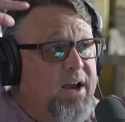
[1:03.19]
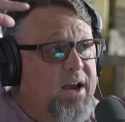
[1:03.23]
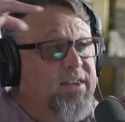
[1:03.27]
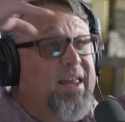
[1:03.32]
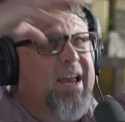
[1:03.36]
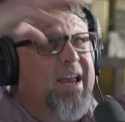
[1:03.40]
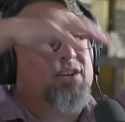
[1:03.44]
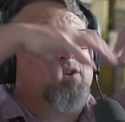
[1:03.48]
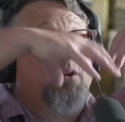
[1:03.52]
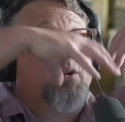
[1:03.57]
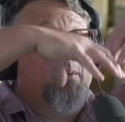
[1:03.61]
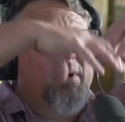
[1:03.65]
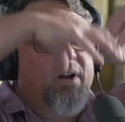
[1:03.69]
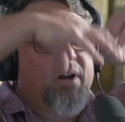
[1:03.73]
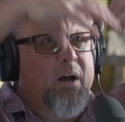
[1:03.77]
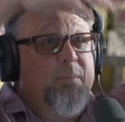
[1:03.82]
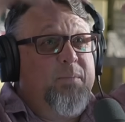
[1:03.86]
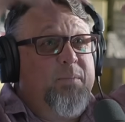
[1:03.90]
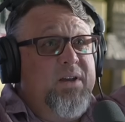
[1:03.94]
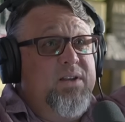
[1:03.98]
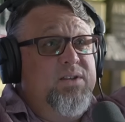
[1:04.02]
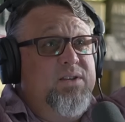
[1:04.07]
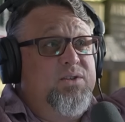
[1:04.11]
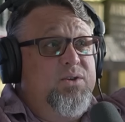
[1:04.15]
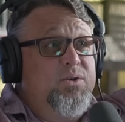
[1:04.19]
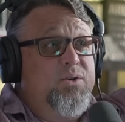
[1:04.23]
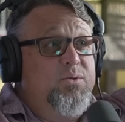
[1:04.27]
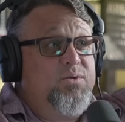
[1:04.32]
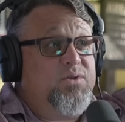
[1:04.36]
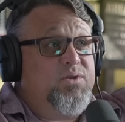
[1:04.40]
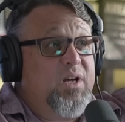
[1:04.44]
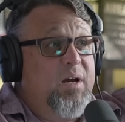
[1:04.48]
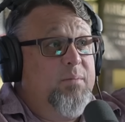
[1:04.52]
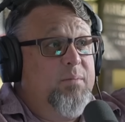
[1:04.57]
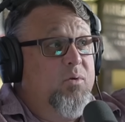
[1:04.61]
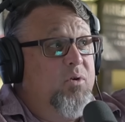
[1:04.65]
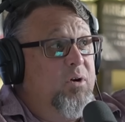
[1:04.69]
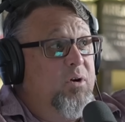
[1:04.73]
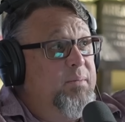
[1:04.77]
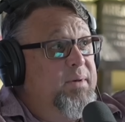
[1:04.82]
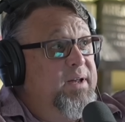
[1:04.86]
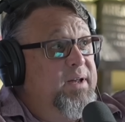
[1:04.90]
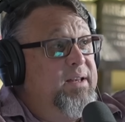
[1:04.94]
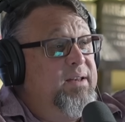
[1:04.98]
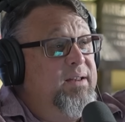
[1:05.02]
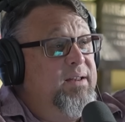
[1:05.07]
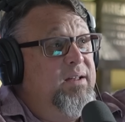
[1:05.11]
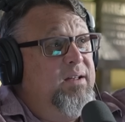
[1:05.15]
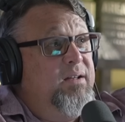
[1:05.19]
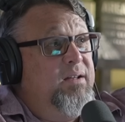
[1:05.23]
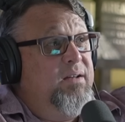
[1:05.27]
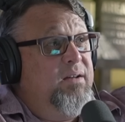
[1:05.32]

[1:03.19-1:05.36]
they actually went up into suborbit,